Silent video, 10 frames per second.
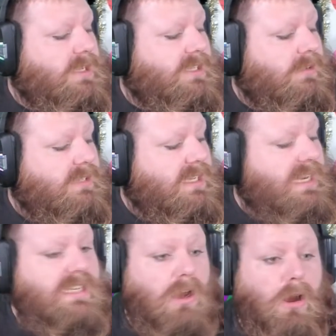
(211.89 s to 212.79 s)
So it's a
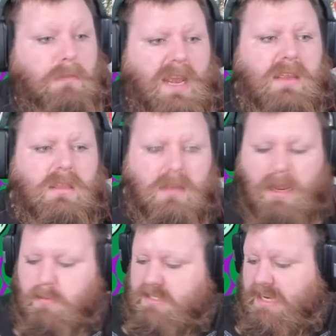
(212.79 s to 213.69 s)
nice arm length, I
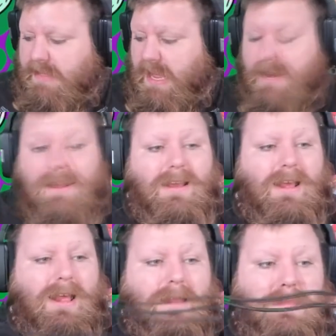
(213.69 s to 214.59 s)
would say that.
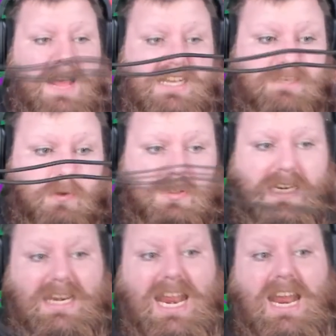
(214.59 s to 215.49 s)
And that's folded
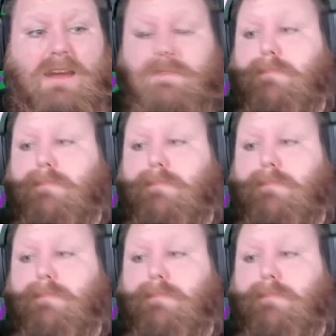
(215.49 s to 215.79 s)
in half.